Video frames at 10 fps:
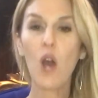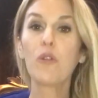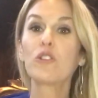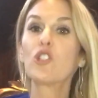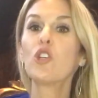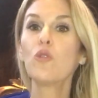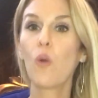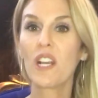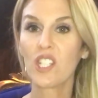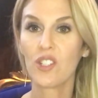Oh, there's two
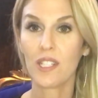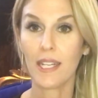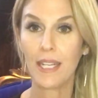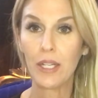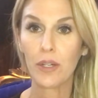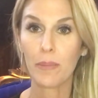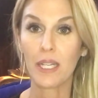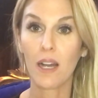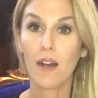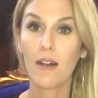questions in here
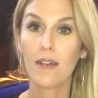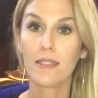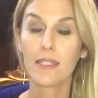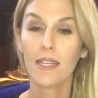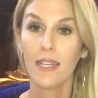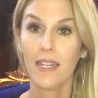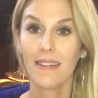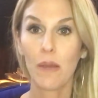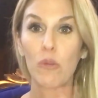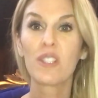because
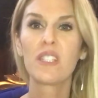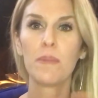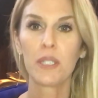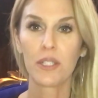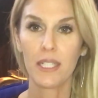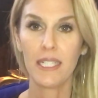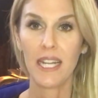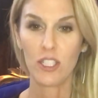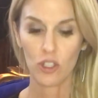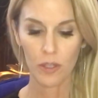they were similar in
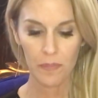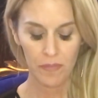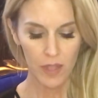nature.